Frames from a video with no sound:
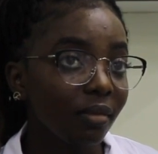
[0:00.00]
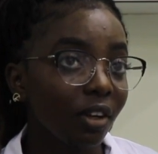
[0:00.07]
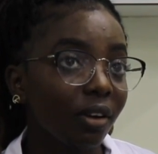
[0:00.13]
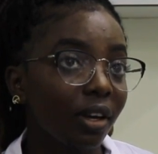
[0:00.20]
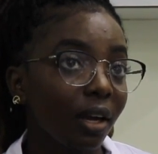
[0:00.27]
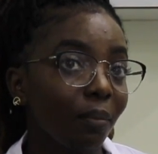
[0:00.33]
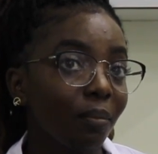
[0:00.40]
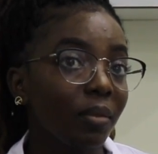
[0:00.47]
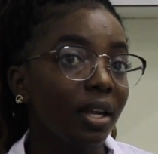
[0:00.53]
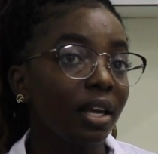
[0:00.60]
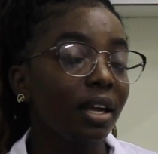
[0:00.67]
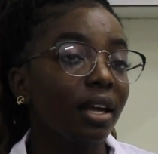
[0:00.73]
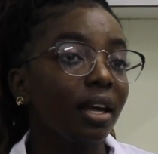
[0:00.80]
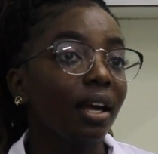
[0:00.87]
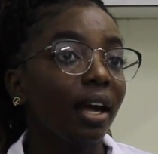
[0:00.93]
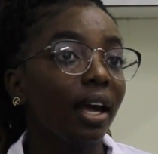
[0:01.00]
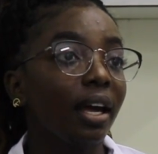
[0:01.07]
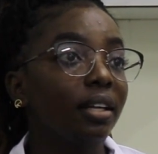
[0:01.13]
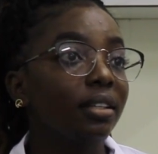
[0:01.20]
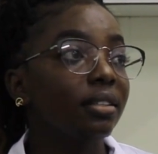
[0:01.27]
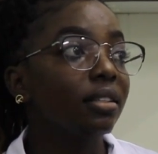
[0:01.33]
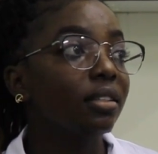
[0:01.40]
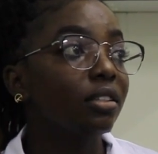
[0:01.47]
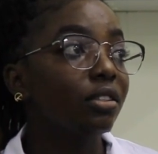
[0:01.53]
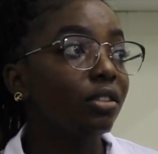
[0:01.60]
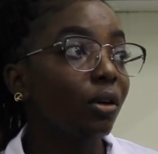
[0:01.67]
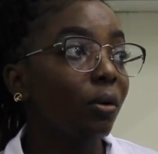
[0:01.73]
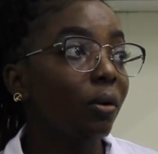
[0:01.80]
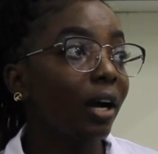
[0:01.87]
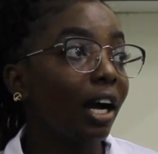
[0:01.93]
Okay. And
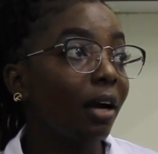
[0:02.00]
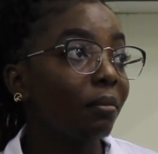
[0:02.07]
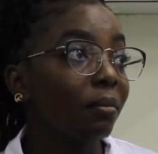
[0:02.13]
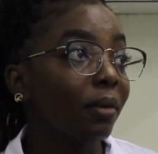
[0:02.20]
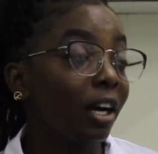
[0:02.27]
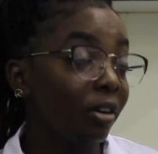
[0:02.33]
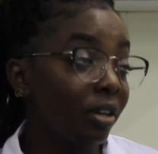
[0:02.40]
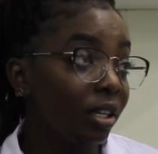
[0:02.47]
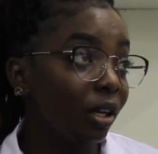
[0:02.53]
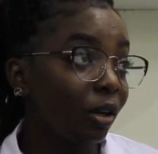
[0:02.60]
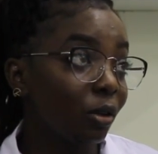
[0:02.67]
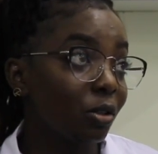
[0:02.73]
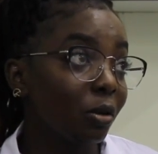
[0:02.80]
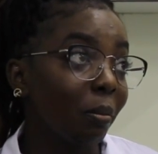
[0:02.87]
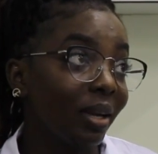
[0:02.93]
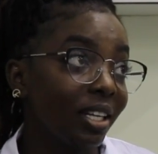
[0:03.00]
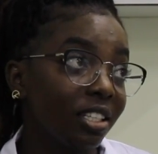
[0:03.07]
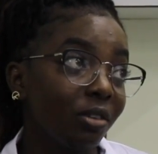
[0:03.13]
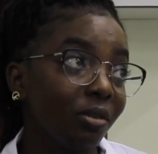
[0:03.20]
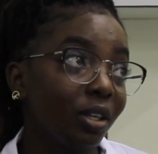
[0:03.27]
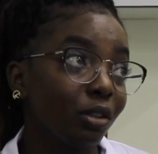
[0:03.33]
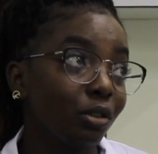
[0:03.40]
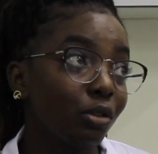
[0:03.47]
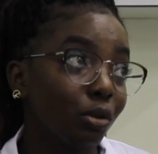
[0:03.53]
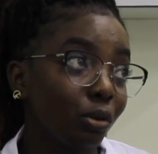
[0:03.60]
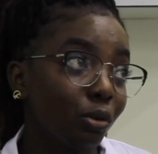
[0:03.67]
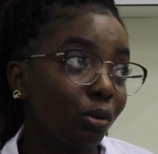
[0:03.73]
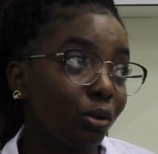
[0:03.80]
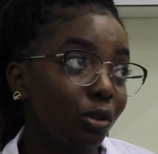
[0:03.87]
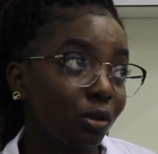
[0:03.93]
so I'm currently also mentoring
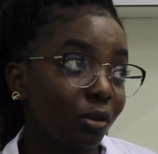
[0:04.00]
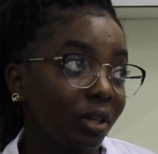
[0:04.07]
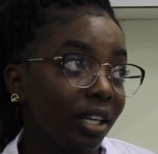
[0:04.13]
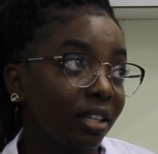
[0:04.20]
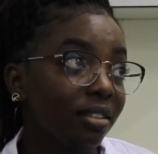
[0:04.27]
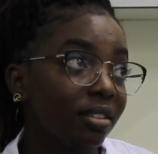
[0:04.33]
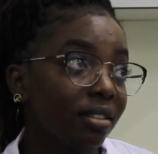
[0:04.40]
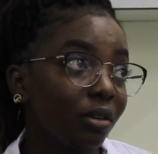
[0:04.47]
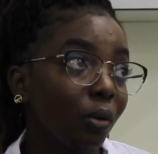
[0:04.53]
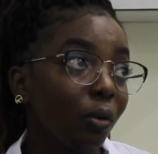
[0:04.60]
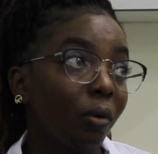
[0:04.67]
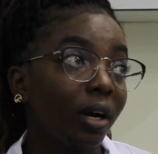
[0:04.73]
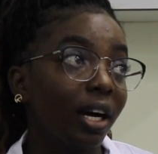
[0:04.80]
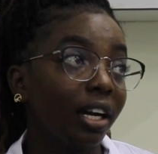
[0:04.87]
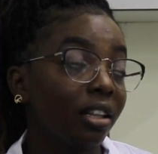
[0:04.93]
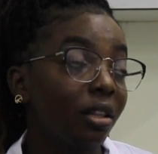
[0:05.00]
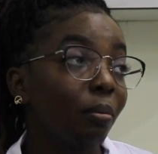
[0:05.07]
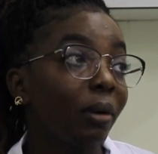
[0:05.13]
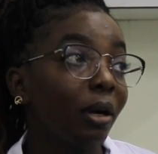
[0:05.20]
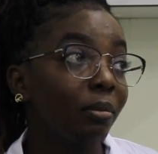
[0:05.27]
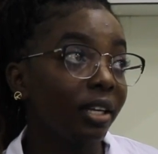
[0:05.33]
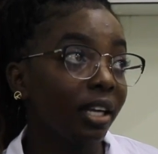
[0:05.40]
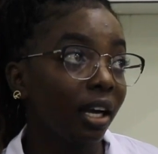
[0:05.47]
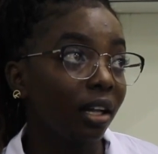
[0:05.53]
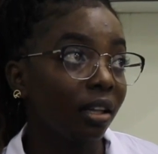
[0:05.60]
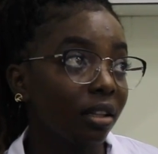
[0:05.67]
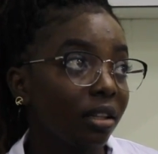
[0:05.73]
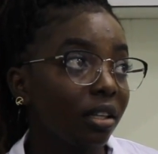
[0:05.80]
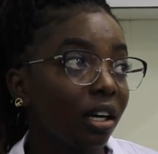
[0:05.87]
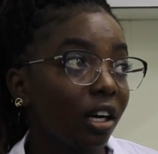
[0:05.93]
2 students who are at the public health